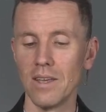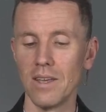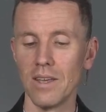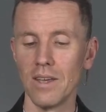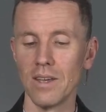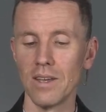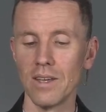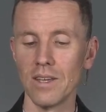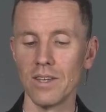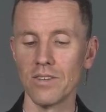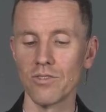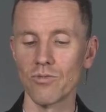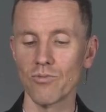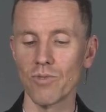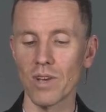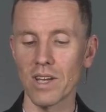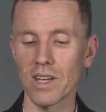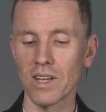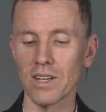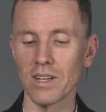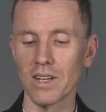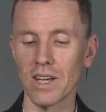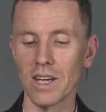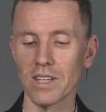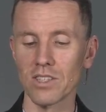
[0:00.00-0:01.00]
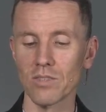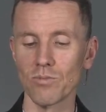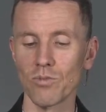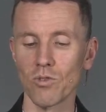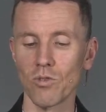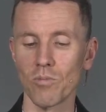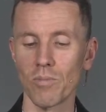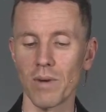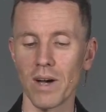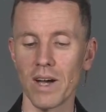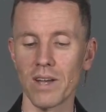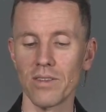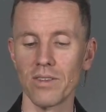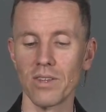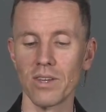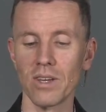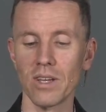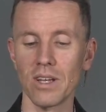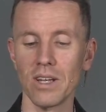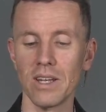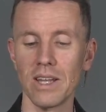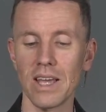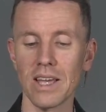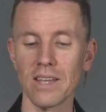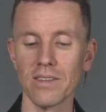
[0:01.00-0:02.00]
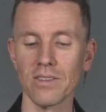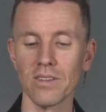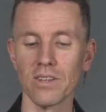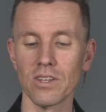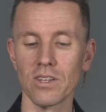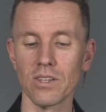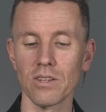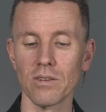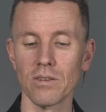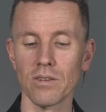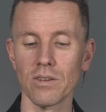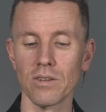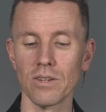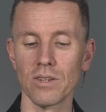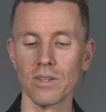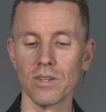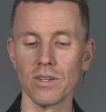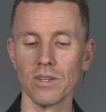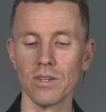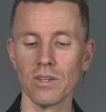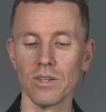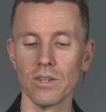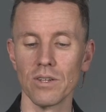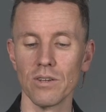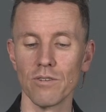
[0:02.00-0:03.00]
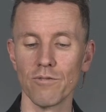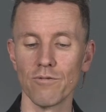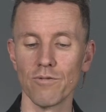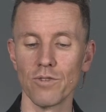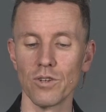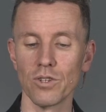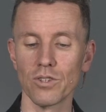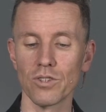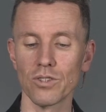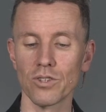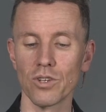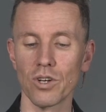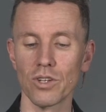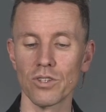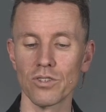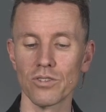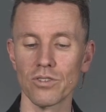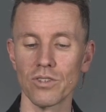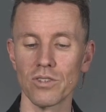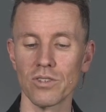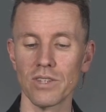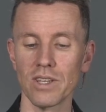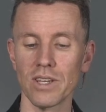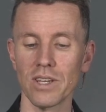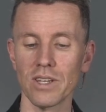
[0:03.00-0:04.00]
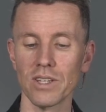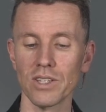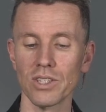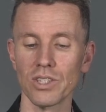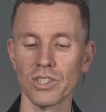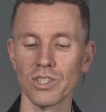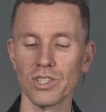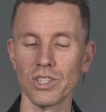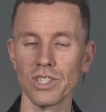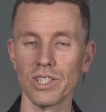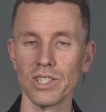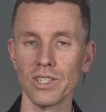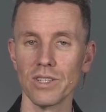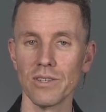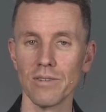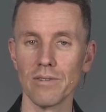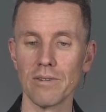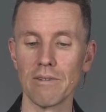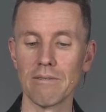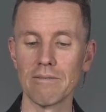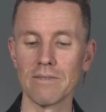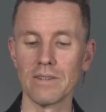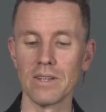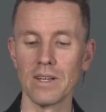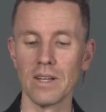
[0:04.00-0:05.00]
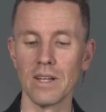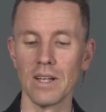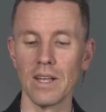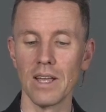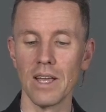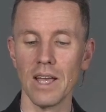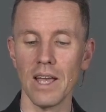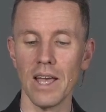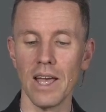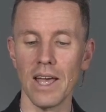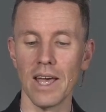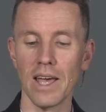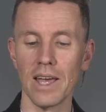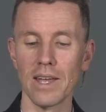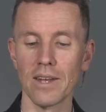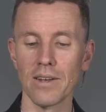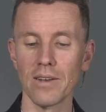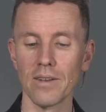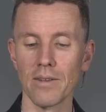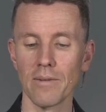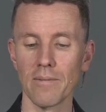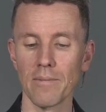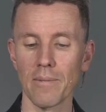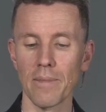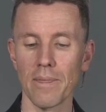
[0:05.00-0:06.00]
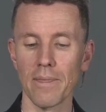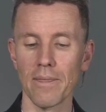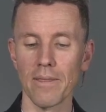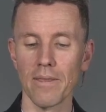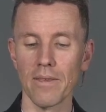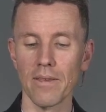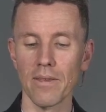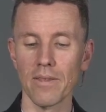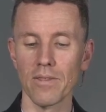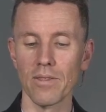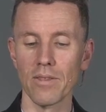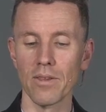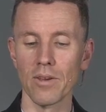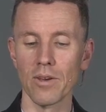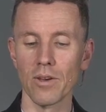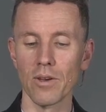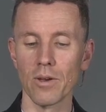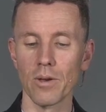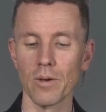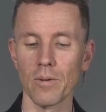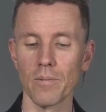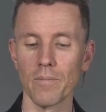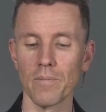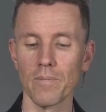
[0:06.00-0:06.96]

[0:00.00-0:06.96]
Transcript: is recognizable by the lengthened first consonant there, shin, and the